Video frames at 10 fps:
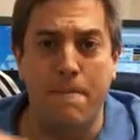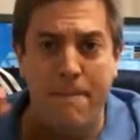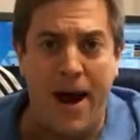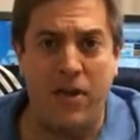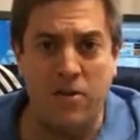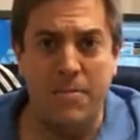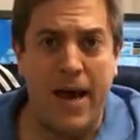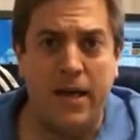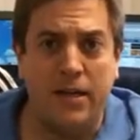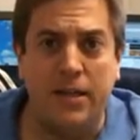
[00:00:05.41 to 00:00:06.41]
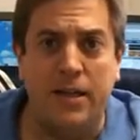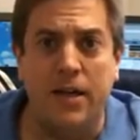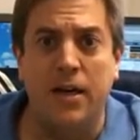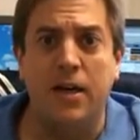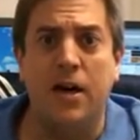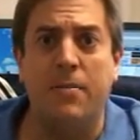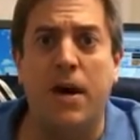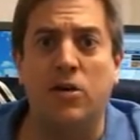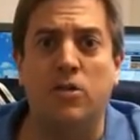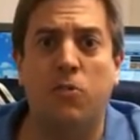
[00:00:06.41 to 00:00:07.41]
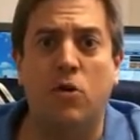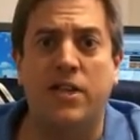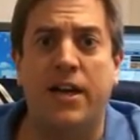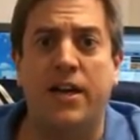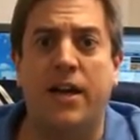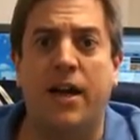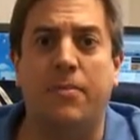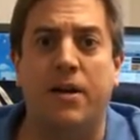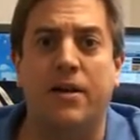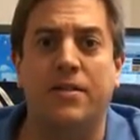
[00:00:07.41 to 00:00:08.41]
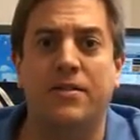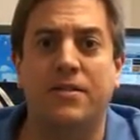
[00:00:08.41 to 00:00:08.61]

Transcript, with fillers: mathematically about sports handicapping.